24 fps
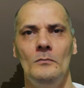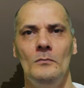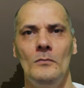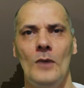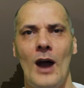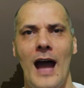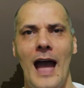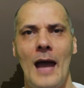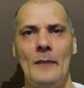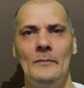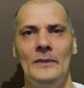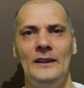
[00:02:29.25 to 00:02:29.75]

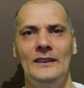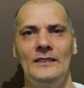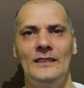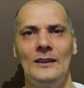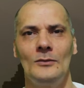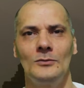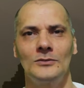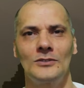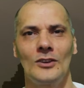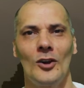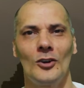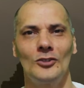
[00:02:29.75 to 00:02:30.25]
Muhammad,
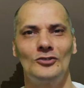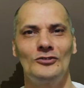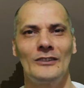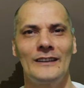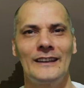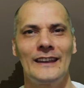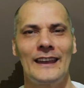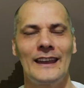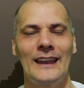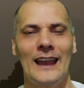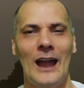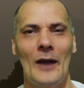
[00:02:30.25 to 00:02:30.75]
there was a lot of
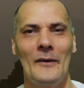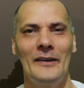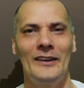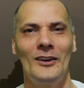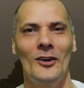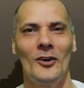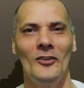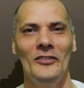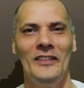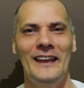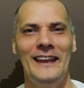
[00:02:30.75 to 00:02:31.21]
drinking going on,